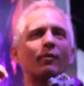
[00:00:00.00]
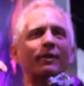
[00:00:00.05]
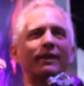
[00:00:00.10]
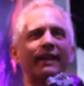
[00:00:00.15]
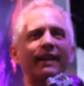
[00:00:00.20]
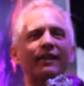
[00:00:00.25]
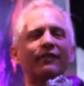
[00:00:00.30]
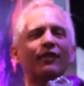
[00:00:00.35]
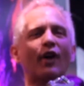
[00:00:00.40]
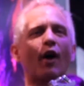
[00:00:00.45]
the
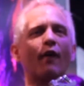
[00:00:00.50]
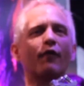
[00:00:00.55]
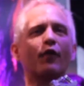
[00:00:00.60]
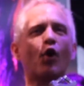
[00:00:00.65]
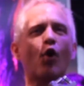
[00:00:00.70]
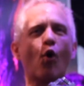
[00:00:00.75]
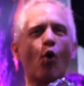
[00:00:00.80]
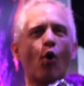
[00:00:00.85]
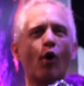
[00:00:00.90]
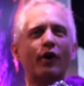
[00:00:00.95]
release
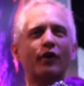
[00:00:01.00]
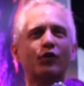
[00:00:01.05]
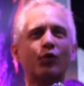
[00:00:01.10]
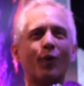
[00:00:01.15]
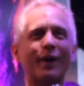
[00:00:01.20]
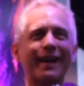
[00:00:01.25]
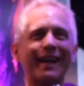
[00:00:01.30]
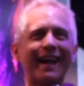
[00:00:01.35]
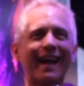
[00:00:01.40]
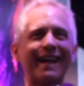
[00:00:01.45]
of Core
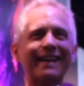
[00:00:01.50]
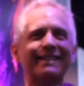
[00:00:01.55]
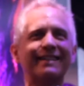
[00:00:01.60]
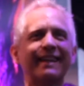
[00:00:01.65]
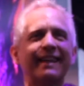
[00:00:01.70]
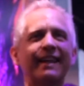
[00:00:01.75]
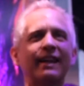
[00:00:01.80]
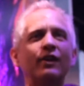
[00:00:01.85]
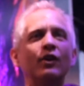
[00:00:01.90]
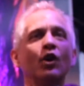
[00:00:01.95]

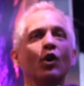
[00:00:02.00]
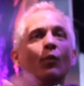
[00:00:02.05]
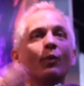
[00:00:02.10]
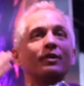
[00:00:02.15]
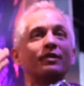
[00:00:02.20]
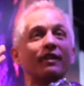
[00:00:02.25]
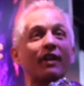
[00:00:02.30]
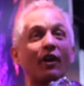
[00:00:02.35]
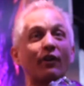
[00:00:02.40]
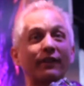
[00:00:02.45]
2019,
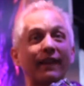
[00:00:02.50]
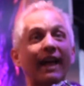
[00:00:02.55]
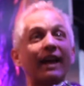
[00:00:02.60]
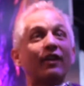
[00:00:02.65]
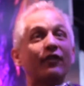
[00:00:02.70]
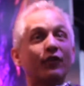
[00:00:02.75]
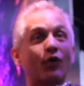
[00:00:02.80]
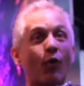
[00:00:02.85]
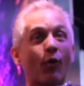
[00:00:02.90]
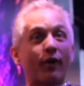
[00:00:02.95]
which is our
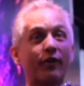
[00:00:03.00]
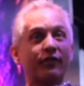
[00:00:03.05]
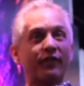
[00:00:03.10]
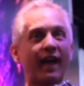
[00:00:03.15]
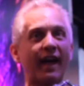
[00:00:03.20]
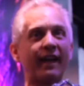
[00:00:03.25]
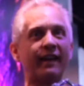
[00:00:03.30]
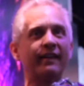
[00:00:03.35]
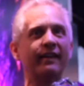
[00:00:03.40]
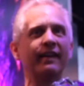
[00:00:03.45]
latest core
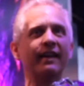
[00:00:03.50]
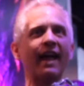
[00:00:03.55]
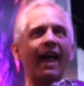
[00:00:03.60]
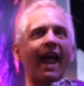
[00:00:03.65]
set.